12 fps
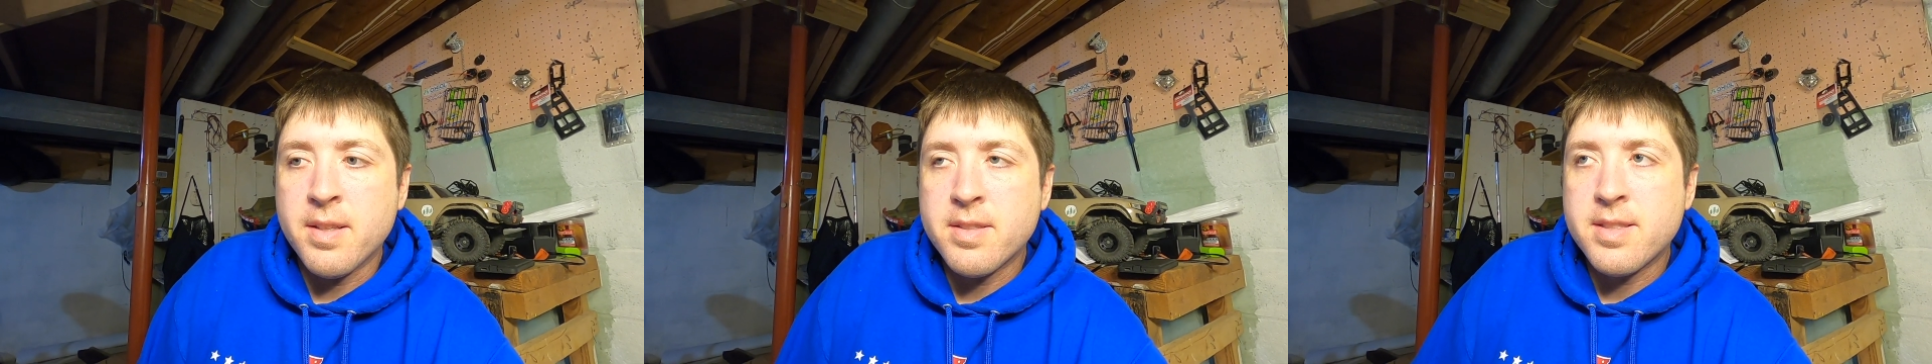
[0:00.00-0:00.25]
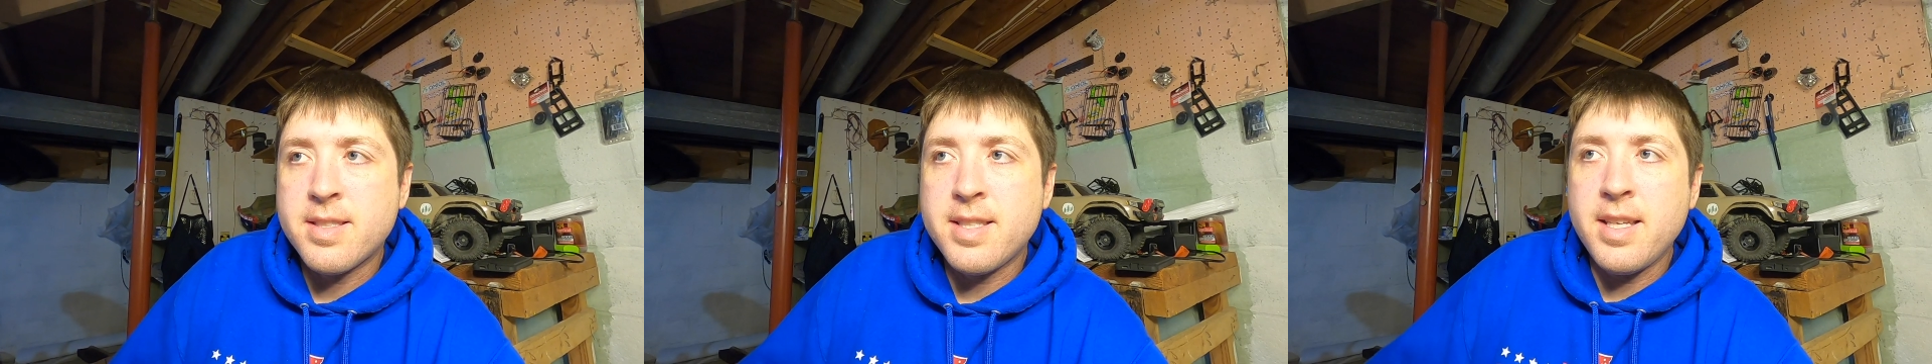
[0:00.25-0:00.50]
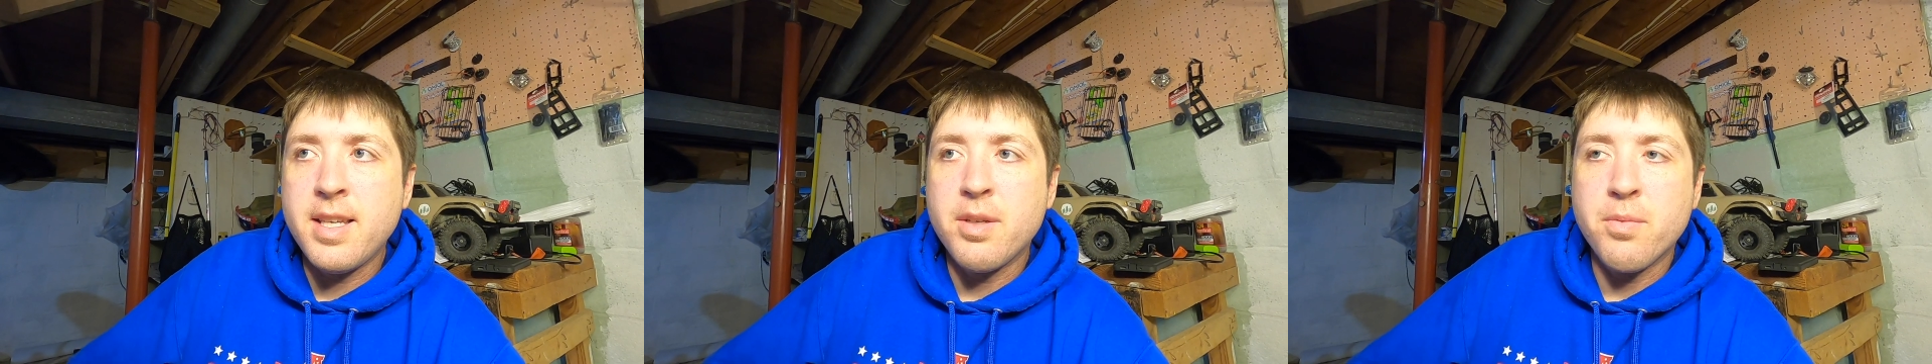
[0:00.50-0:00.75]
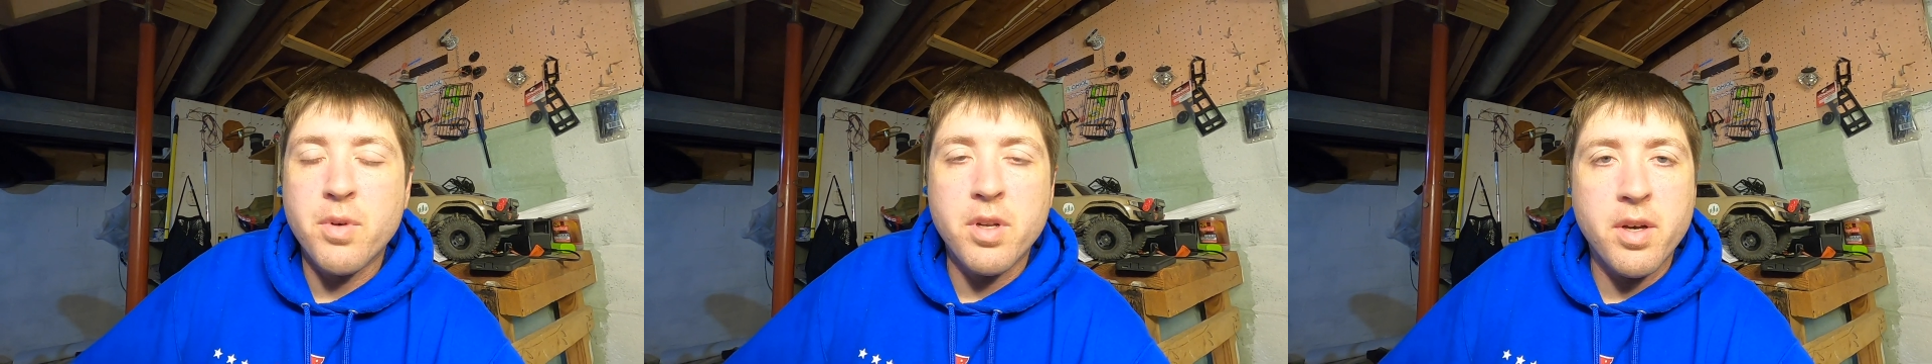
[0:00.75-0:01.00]

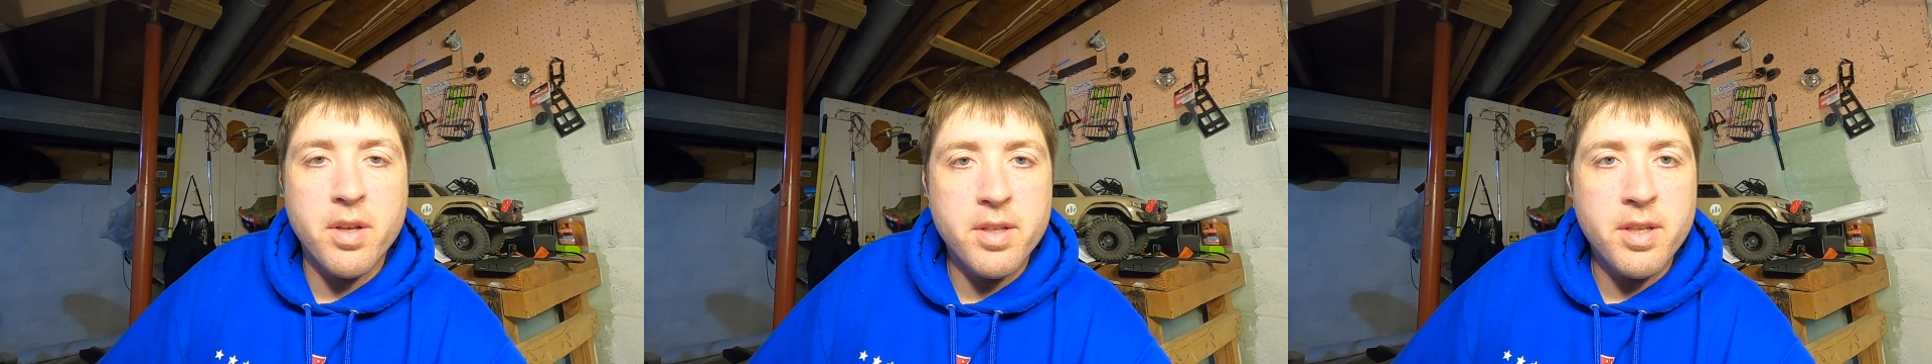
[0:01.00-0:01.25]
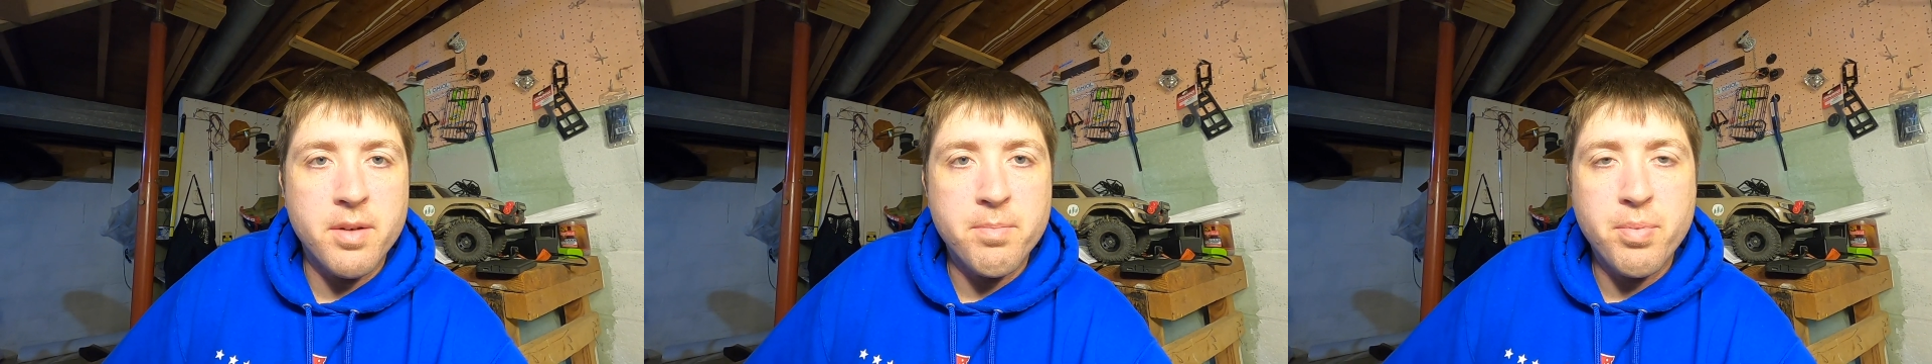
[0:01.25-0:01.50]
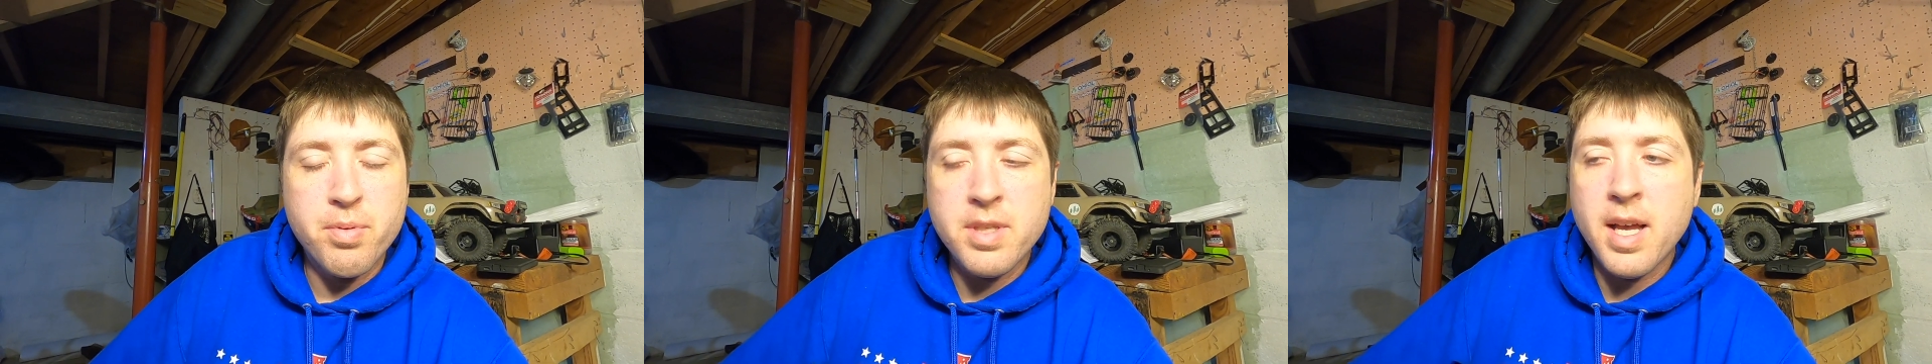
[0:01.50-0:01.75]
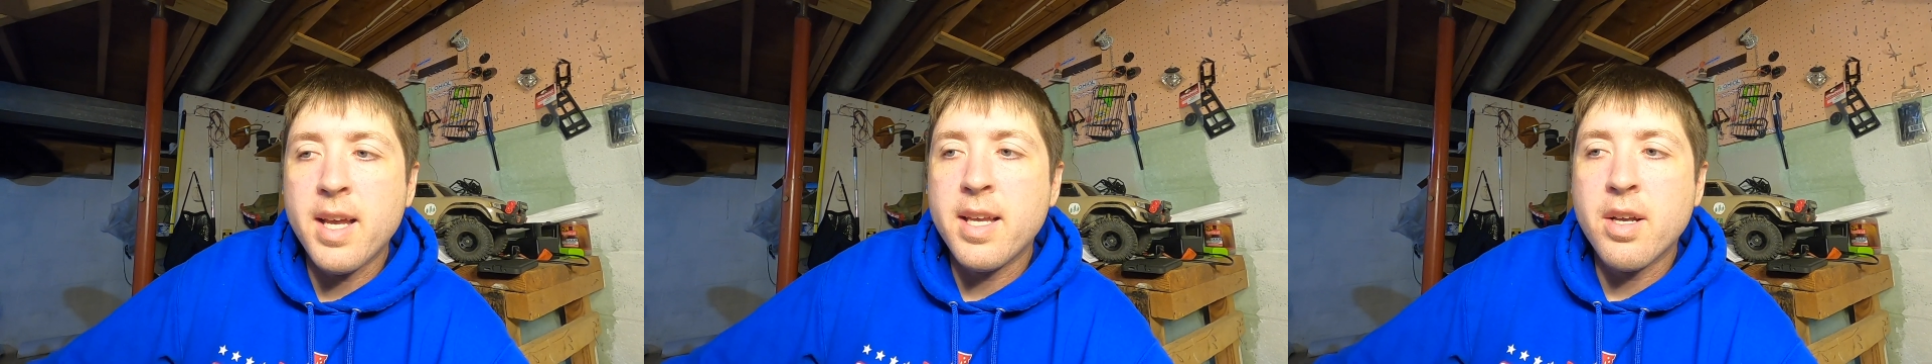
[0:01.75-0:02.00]
seeing what all, you know,
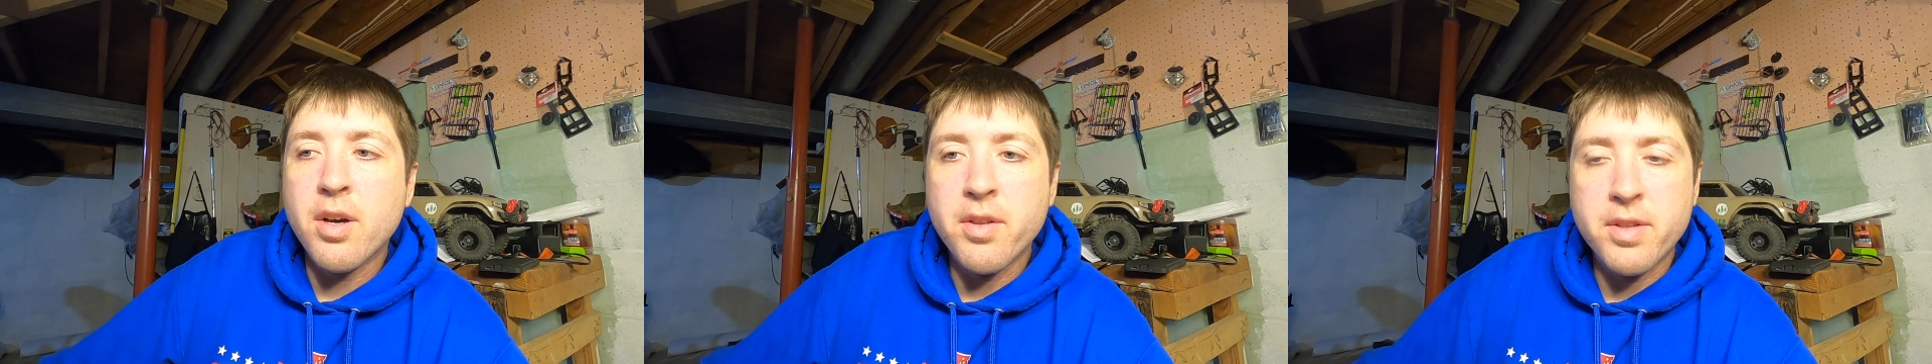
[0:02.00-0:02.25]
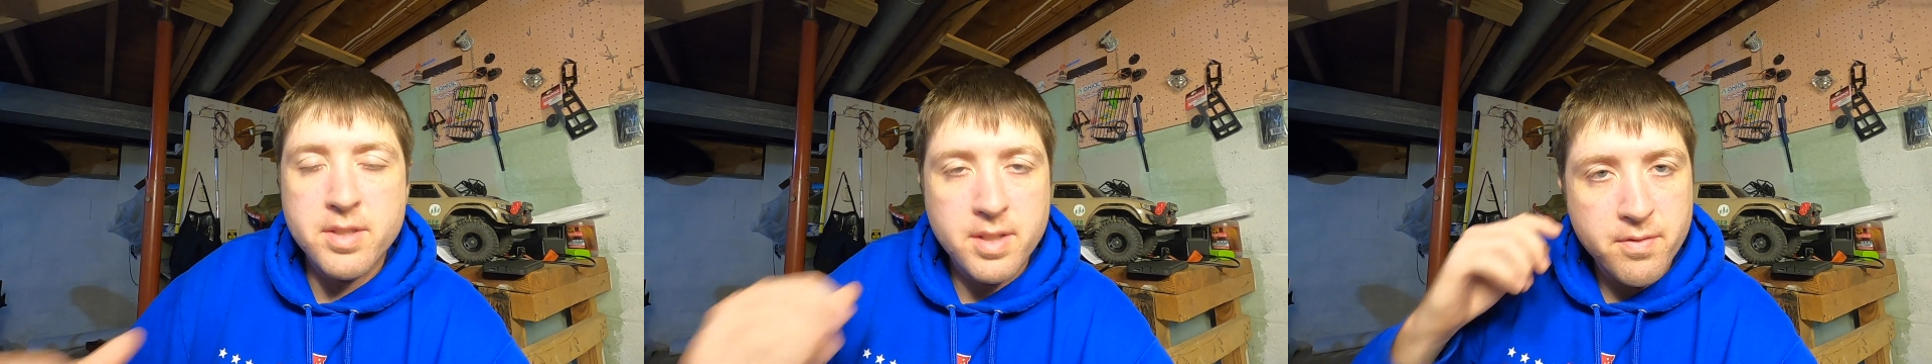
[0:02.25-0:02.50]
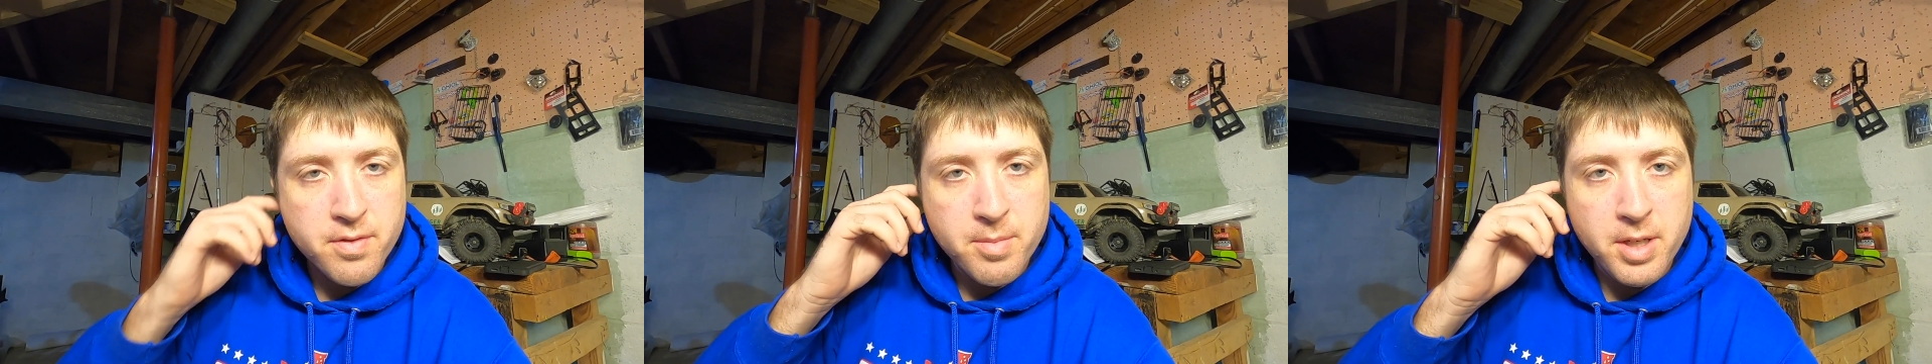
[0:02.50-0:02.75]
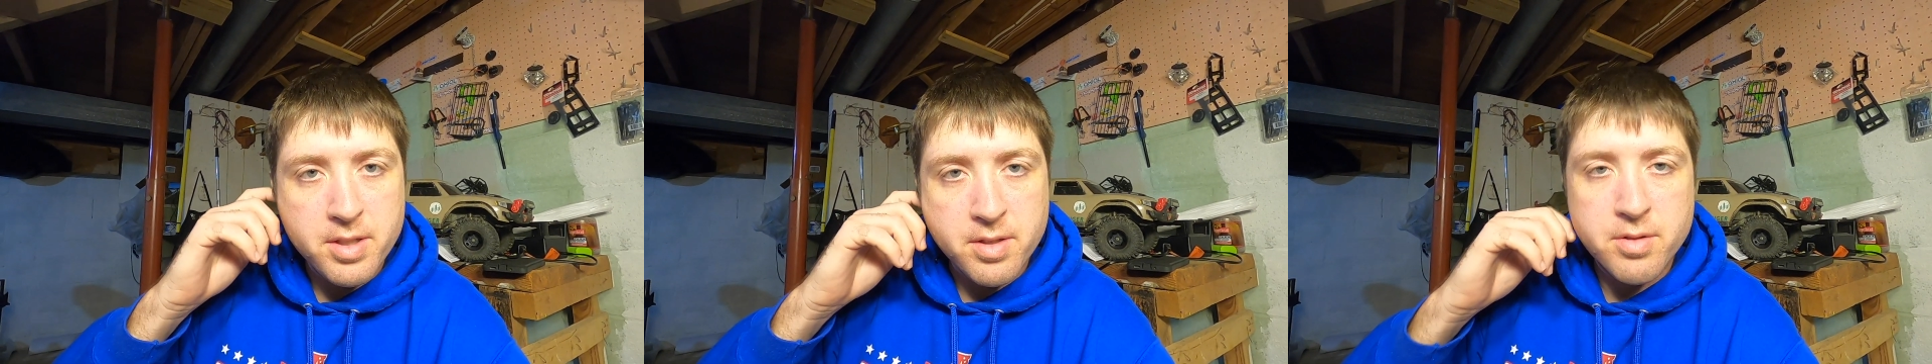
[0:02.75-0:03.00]
tying all this
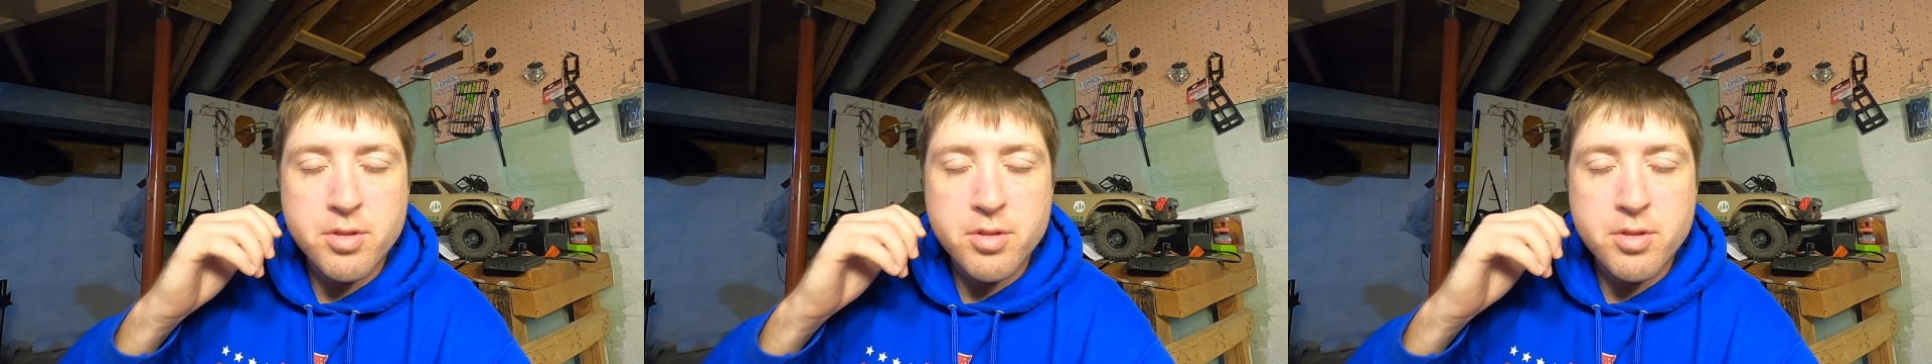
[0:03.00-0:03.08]
information.